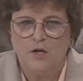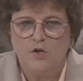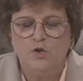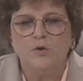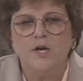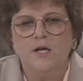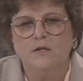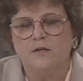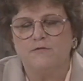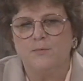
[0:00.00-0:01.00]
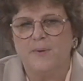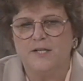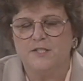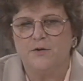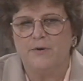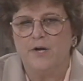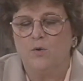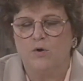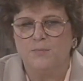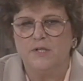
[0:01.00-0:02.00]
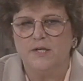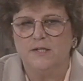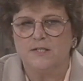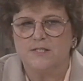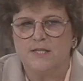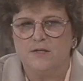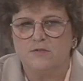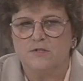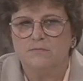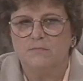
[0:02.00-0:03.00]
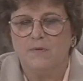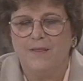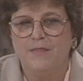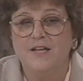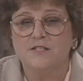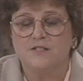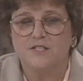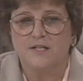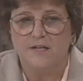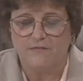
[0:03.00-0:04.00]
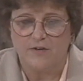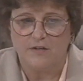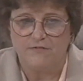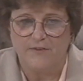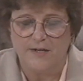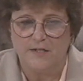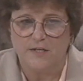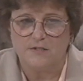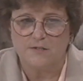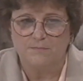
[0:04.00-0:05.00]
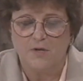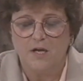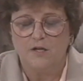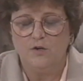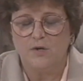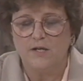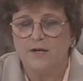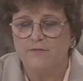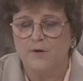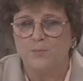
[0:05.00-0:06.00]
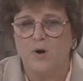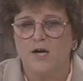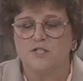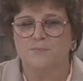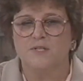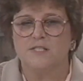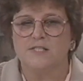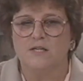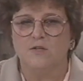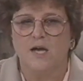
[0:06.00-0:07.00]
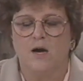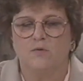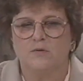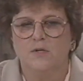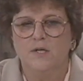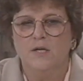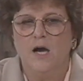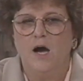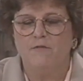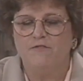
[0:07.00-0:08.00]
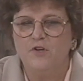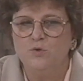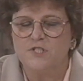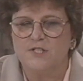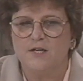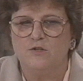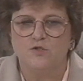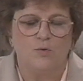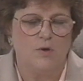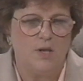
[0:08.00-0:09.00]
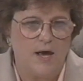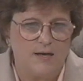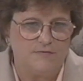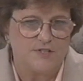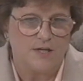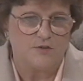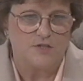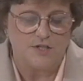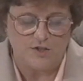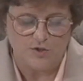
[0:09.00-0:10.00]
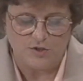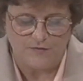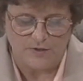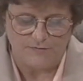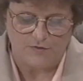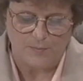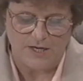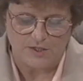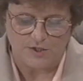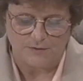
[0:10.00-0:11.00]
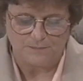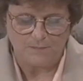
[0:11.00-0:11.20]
You can look for bacteria or malignant cells. These are significant findings. You can give an approximate cell count. A few cells or a lot of cells is useful information.